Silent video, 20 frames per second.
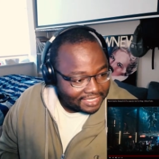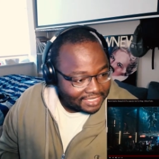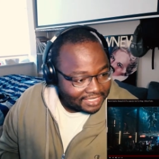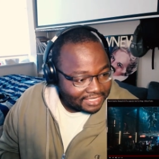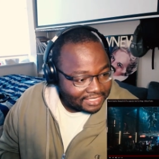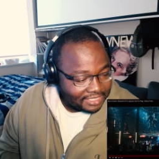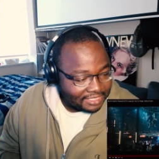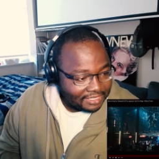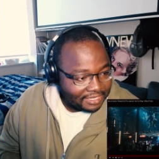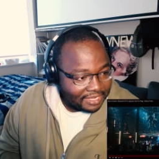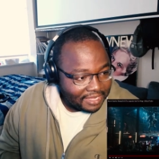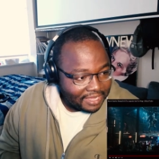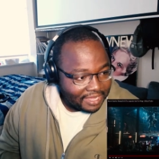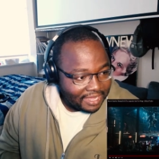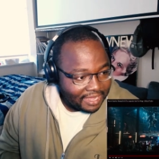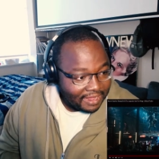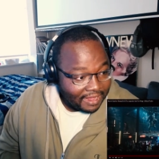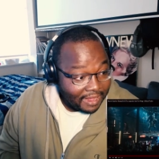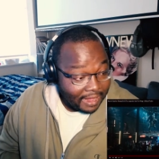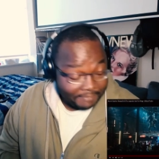This
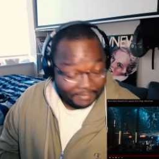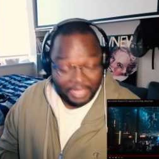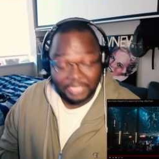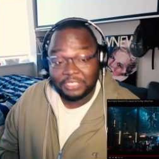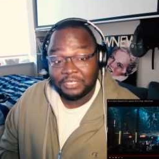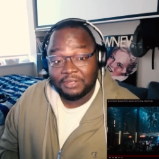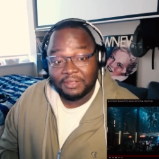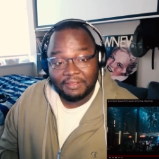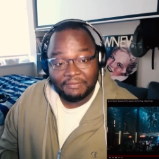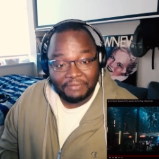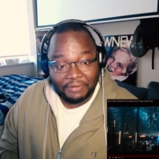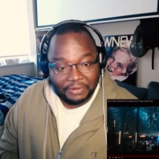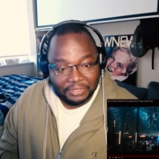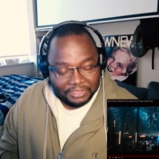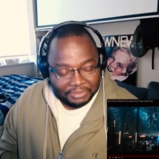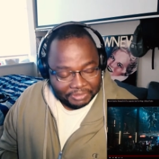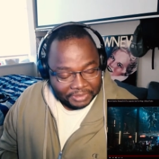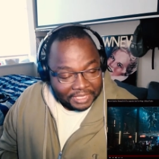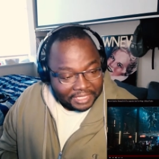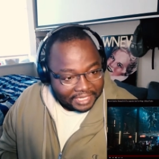I'm actually looking forward
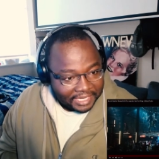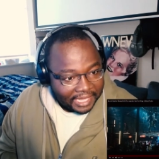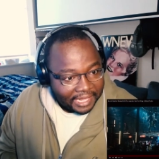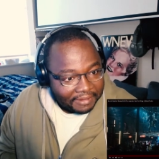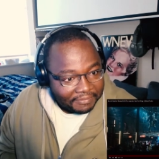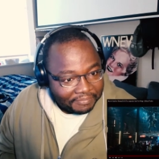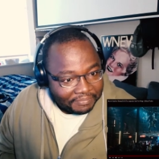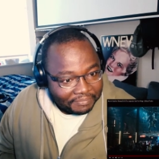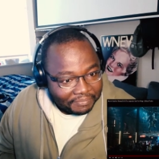to it now